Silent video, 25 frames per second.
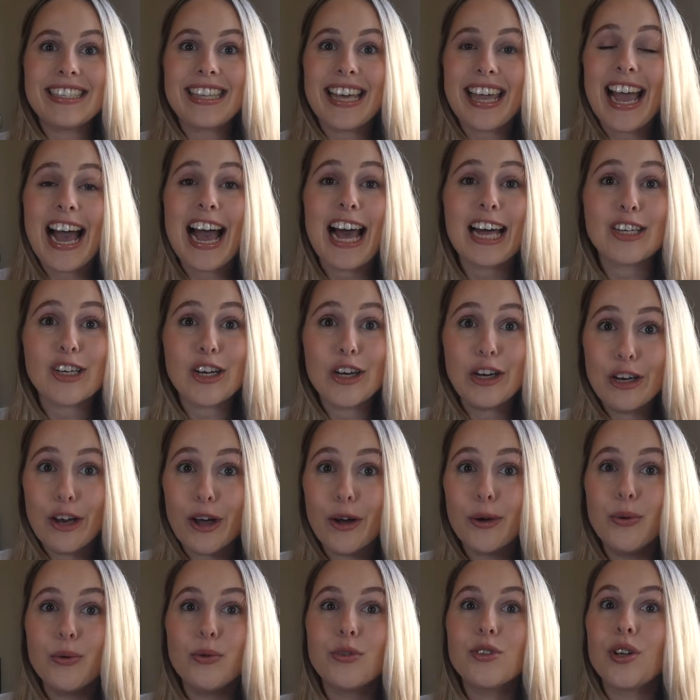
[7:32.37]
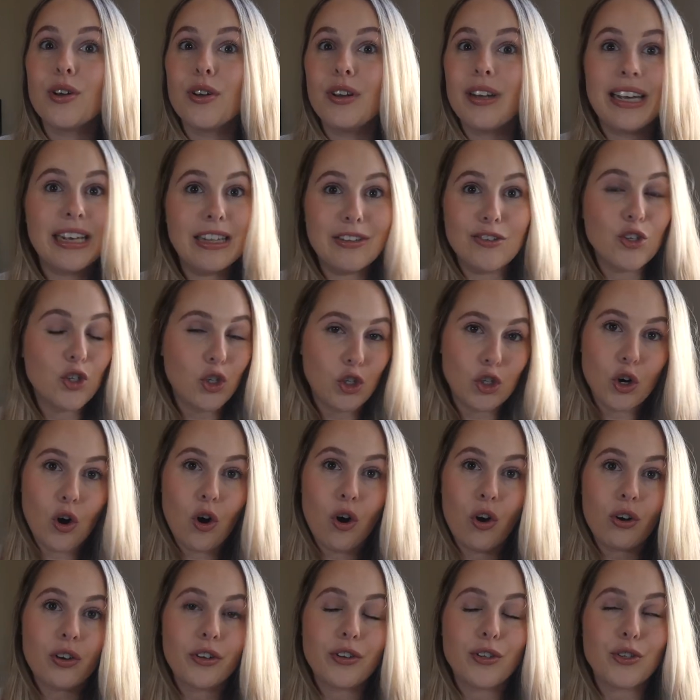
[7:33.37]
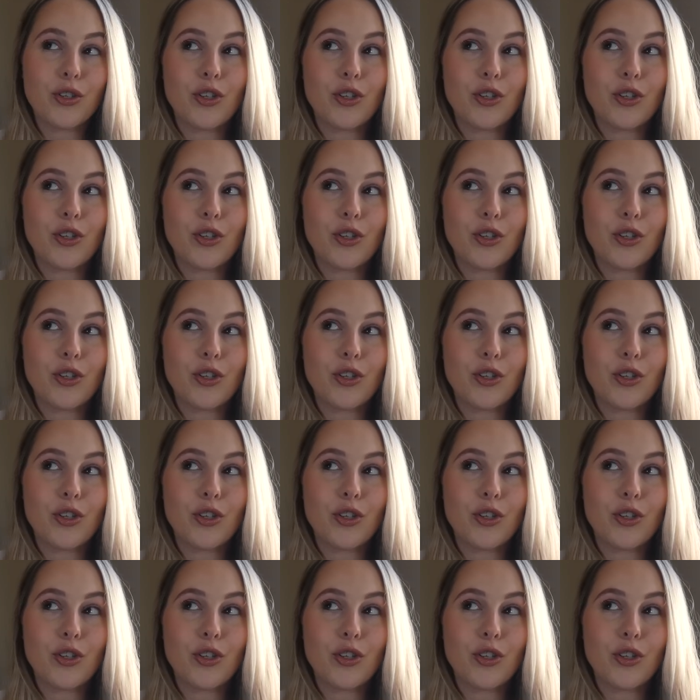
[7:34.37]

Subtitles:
they had loads in stock,